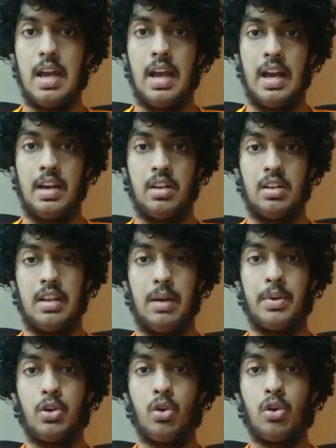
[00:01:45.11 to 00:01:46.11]
and that
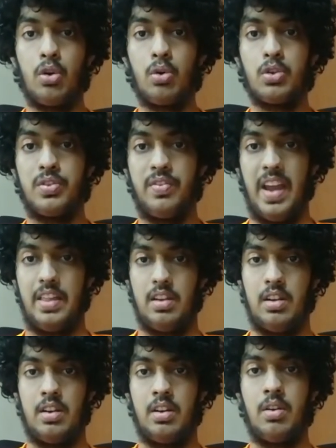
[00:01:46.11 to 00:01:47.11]
we don't lose faith
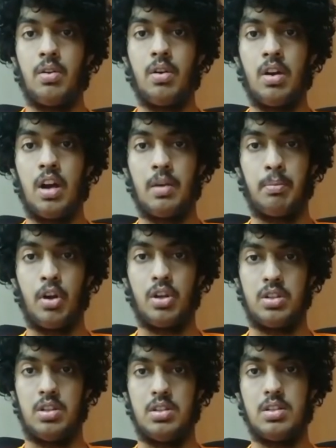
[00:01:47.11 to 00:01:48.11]
in our
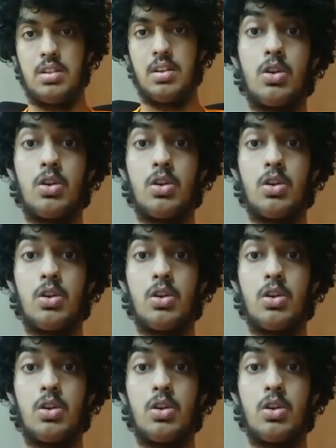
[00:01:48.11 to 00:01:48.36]
process.